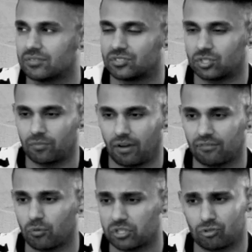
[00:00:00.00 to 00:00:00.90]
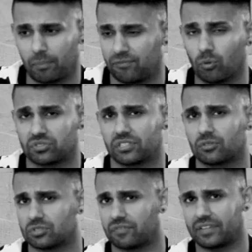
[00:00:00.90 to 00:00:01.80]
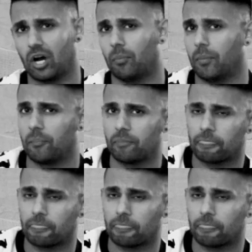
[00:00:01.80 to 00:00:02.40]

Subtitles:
So I've already dropped 4 singles off the album.